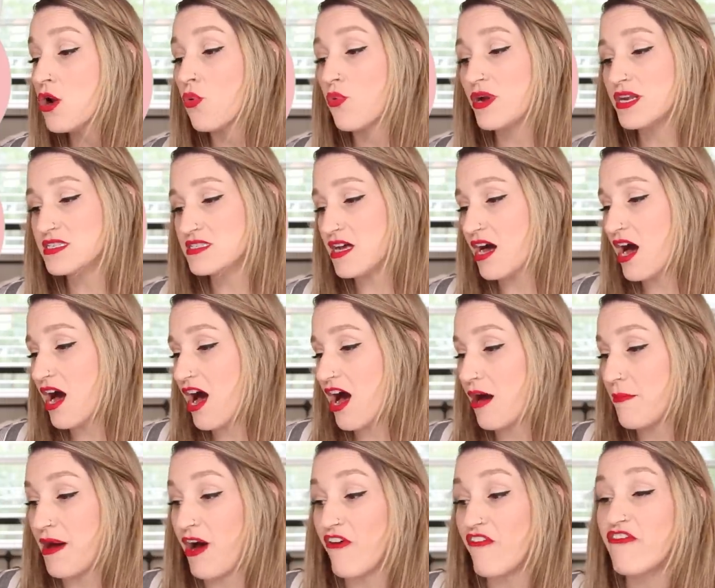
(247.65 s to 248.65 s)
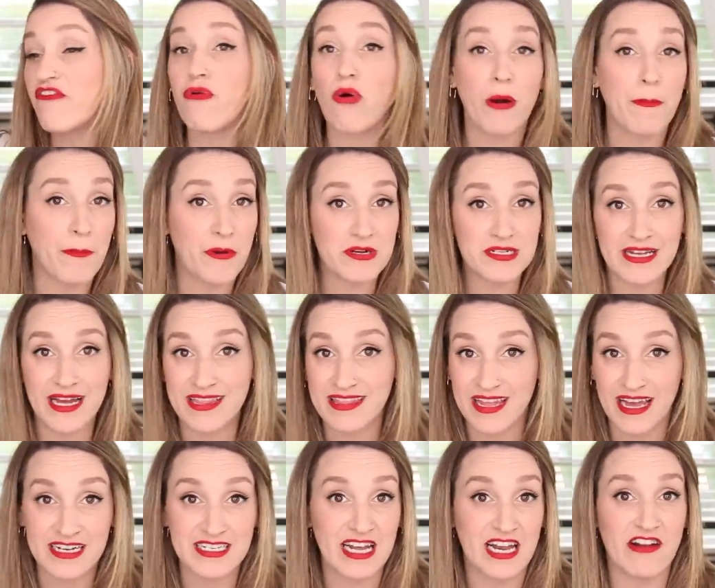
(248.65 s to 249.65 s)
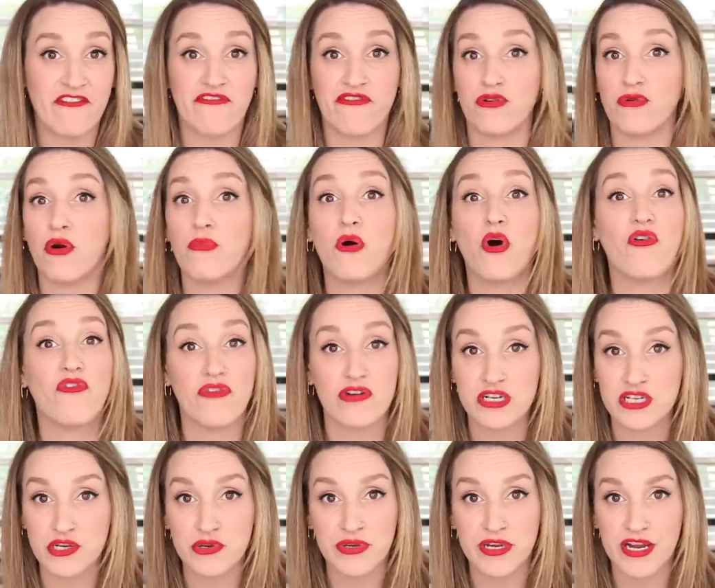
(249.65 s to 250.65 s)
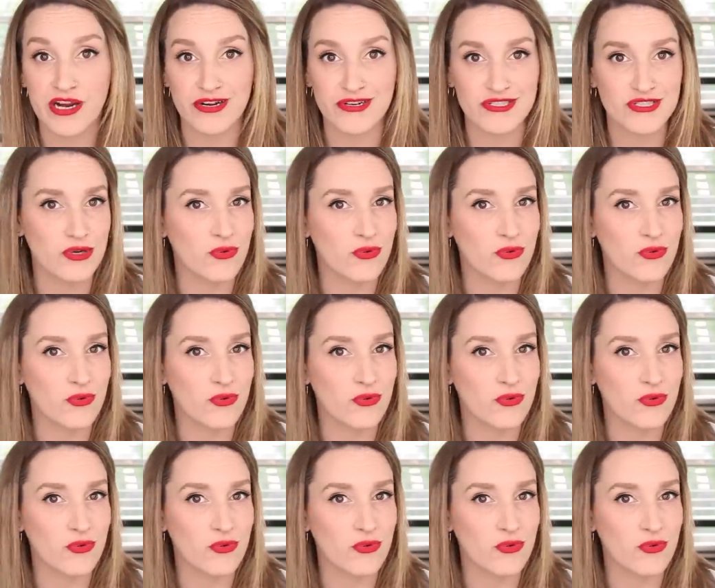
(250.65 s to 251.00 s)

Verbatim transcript: We saw about 4% had done it for over two years.